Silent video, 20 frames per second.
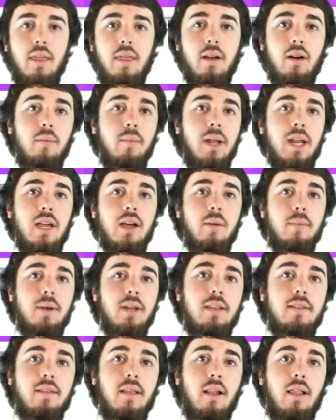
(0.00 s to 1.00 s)
There are many
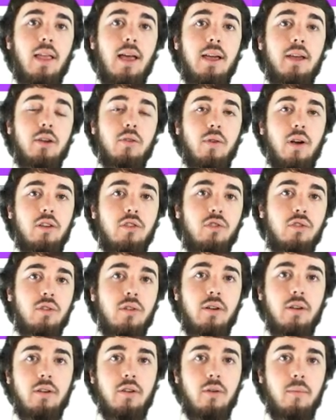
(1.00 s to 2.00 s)
companies that allow you to register
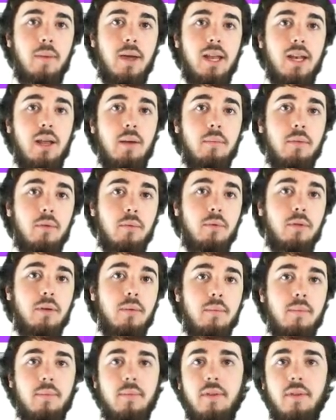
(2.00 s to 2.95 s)
your domain name through them,